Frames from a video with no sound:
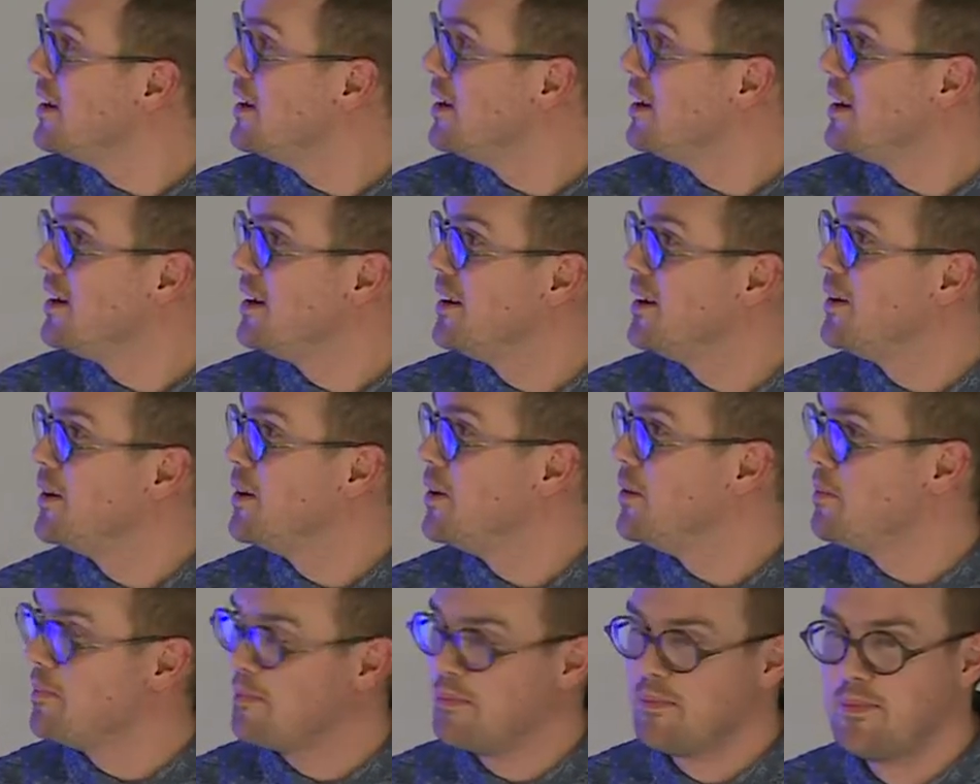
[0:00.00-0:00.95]

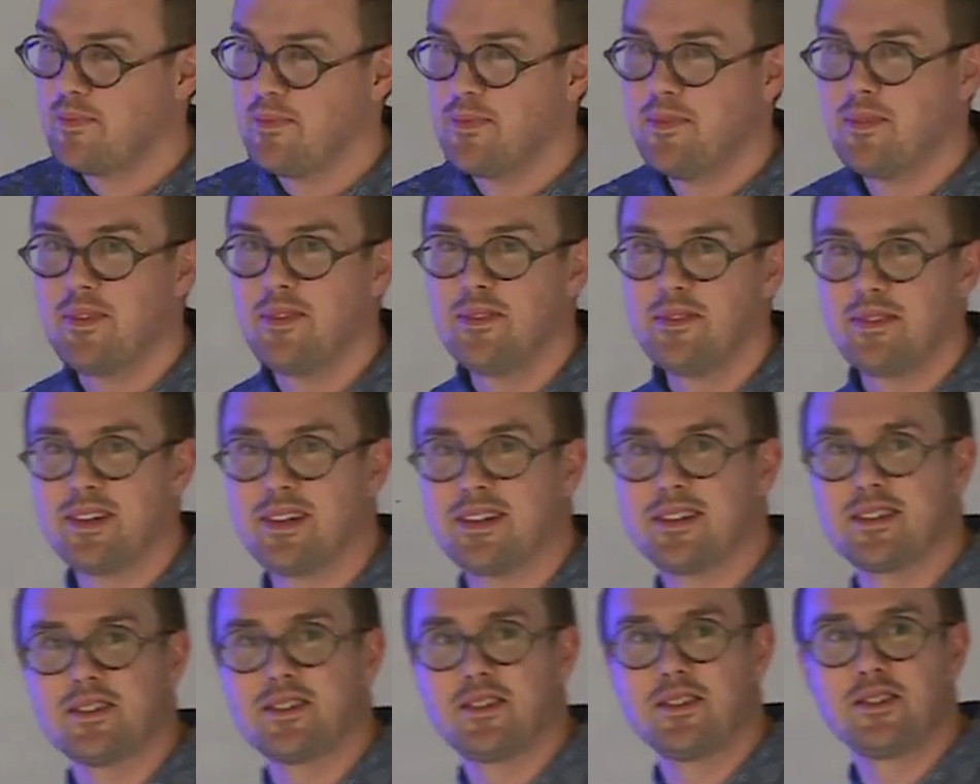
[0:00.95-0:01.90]
um,
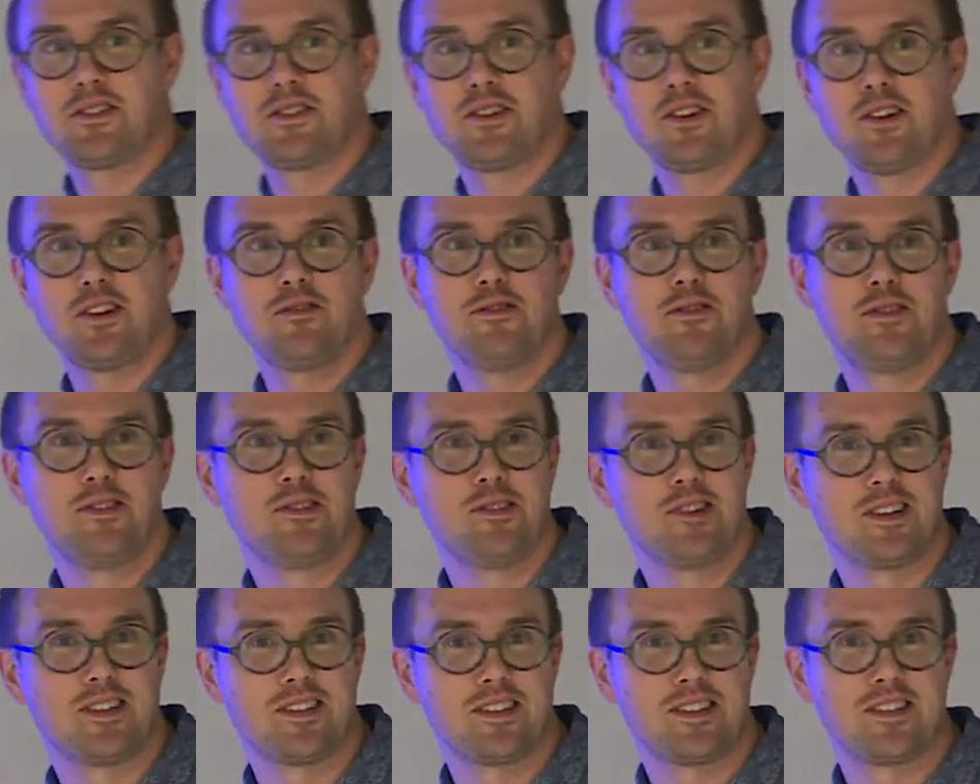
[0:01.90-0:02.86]
the staff,
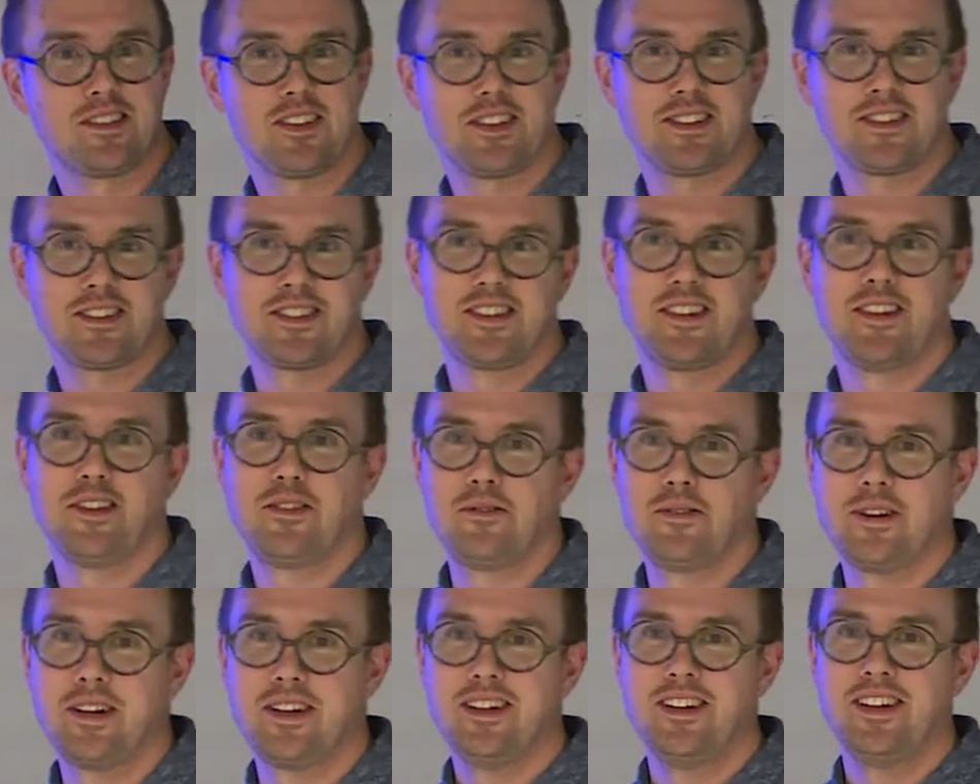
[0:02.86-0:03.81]
which is us
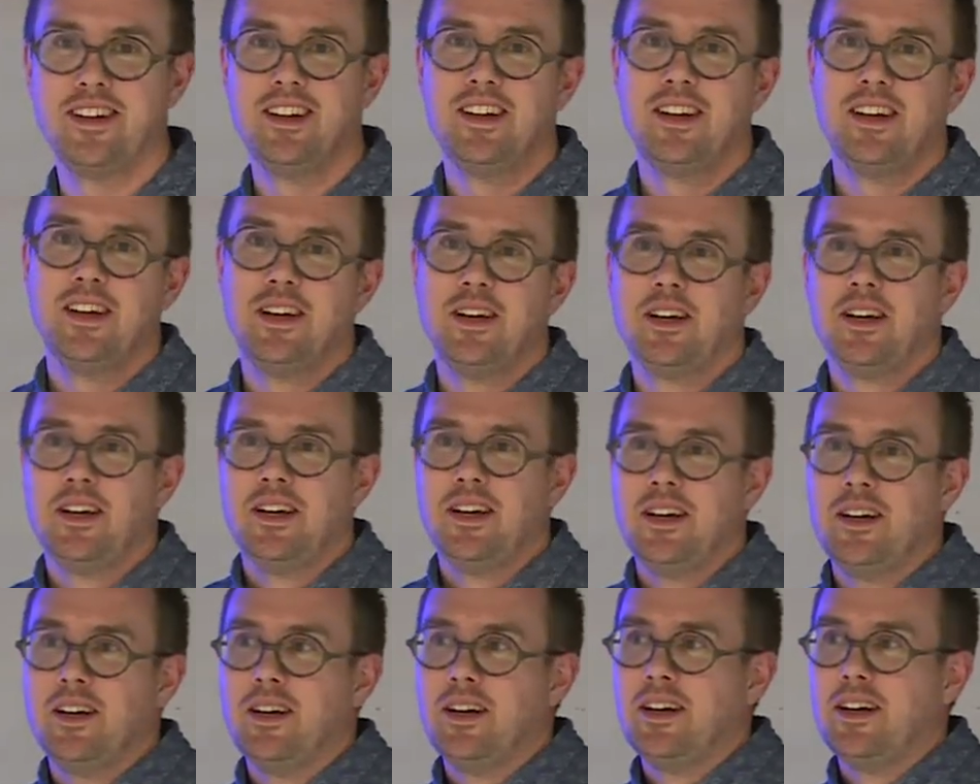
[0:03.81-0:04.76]
three,
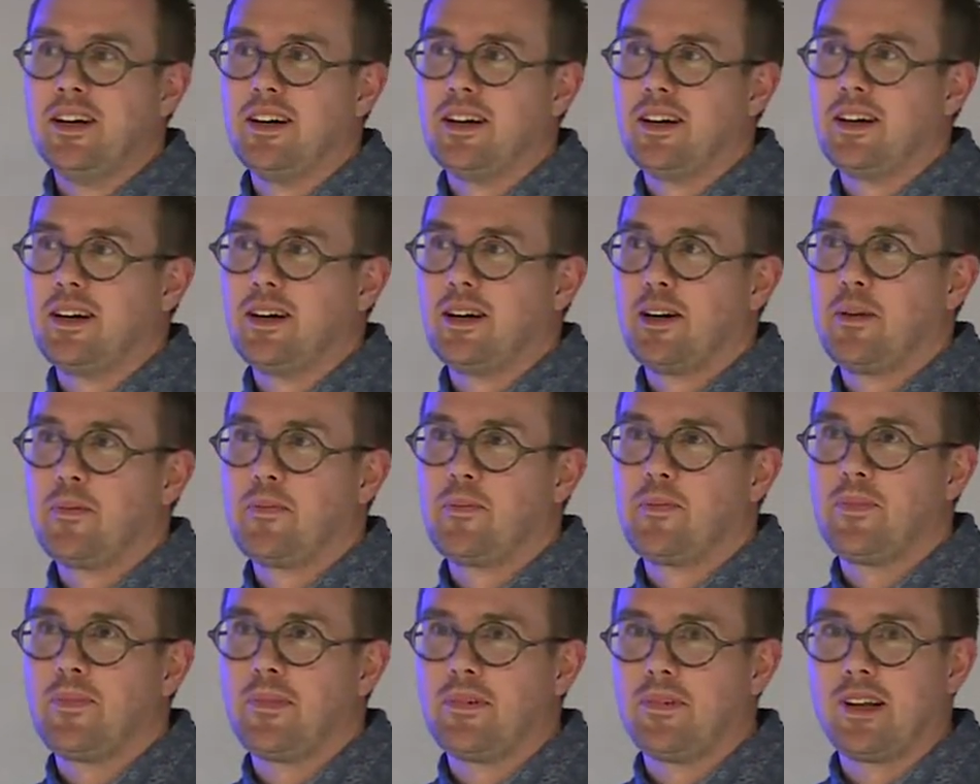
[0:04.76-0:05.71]
um,
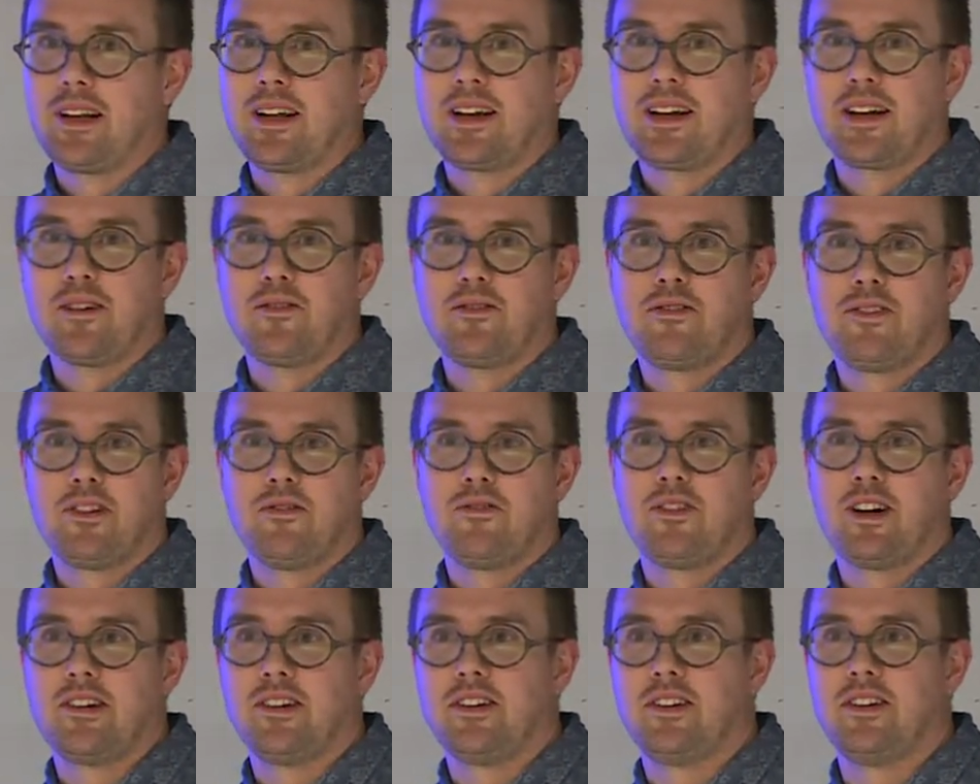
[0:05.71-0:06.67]
really come from
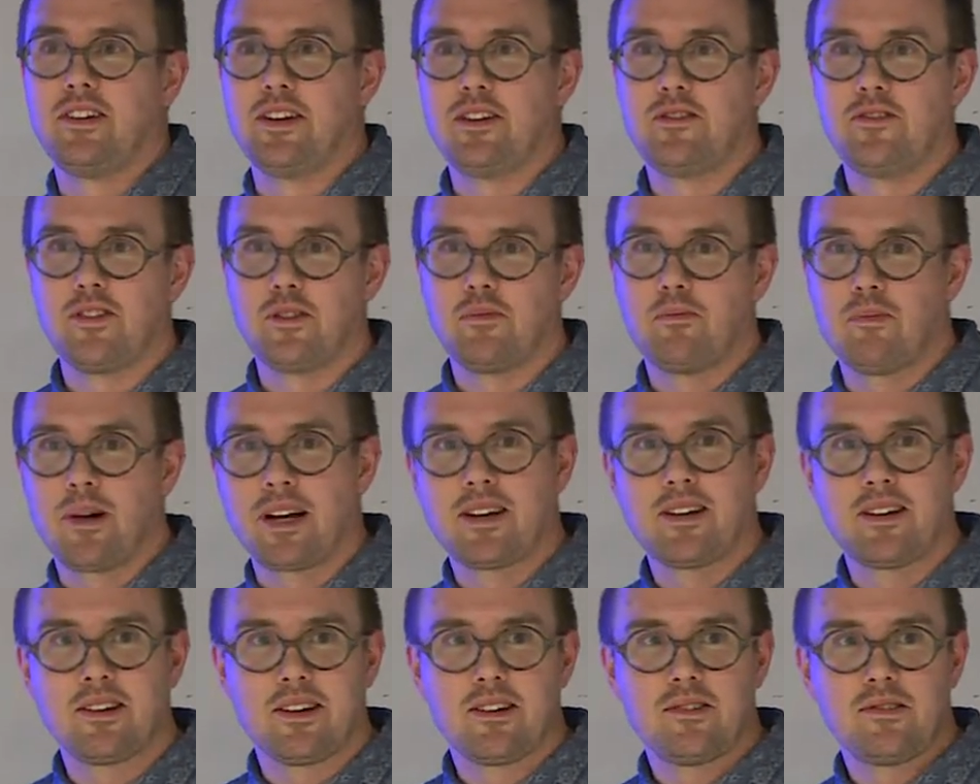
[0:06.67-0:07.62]
very different
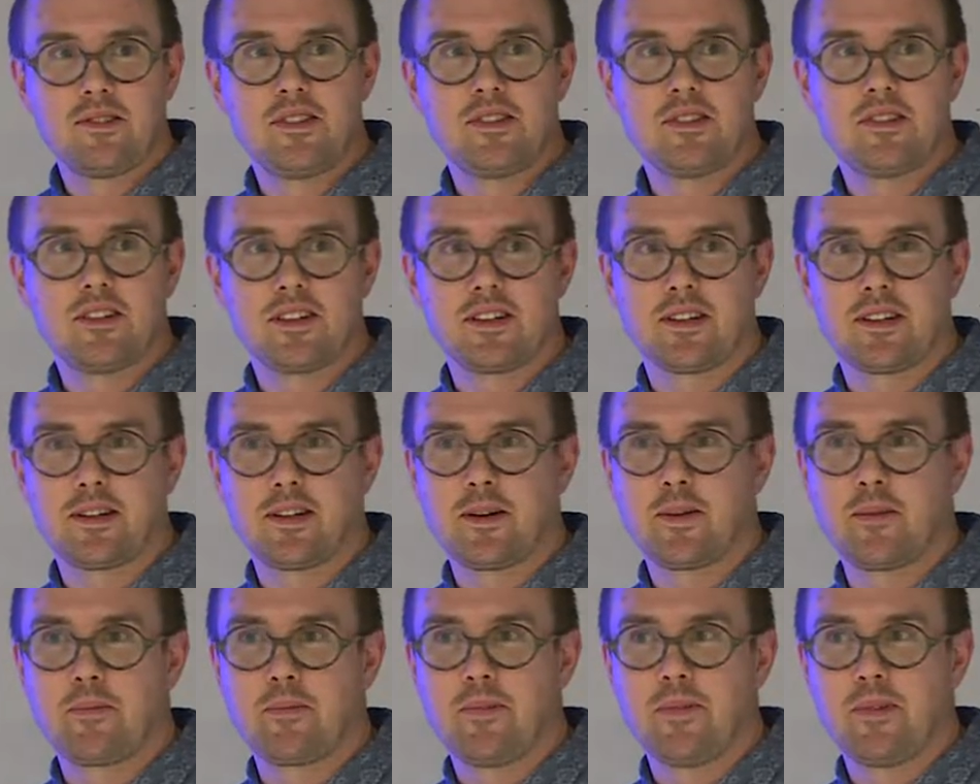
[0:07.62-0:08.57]
backgrounds
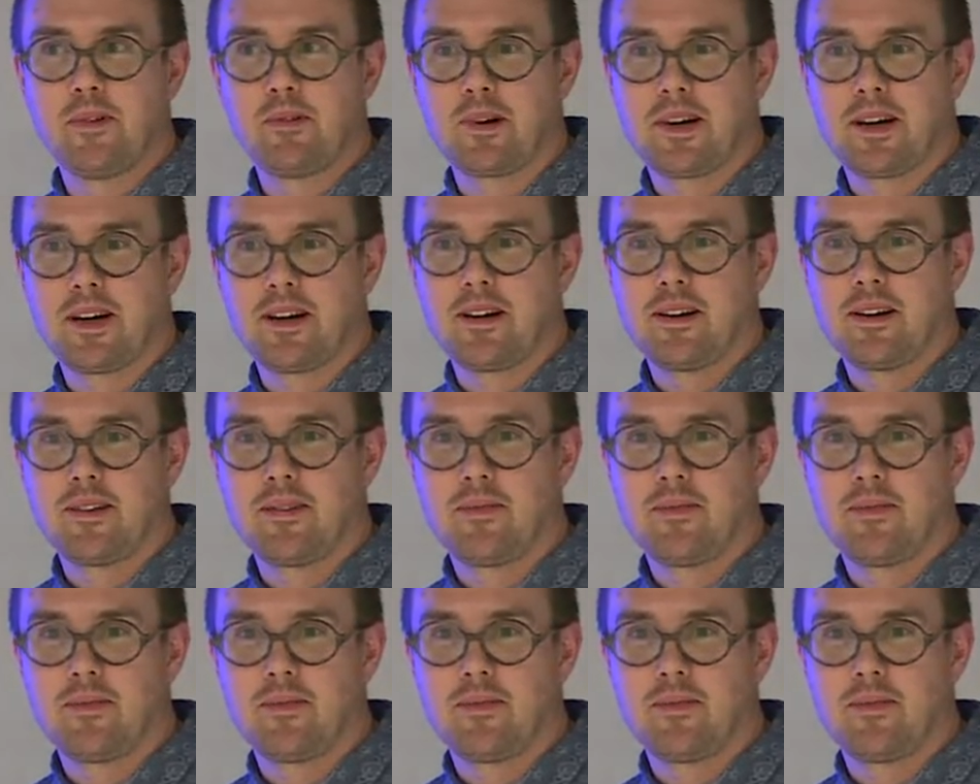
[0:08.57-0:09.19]
um, where